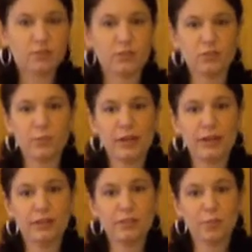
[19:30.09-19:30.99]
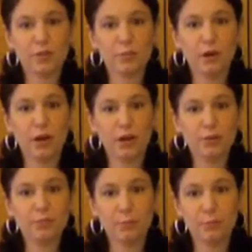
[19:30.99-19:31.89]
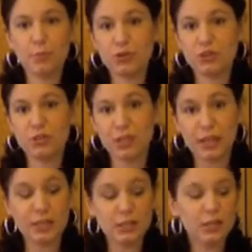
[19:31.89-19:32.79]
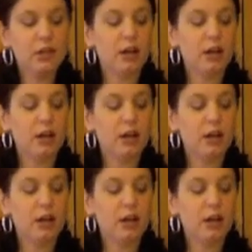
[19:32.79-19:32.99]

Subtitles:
There's a mechanism on the bottom that pushes in,